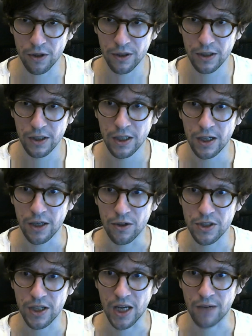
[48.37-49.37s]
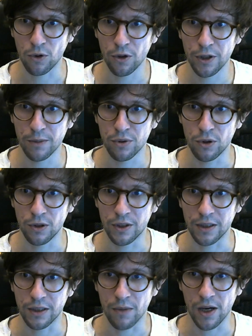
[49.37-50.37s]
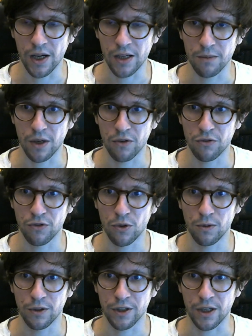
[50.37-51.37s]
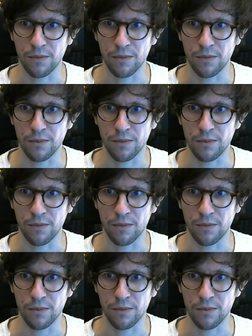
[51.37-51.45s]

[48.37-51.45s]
And you see I've already pulled in my folder here,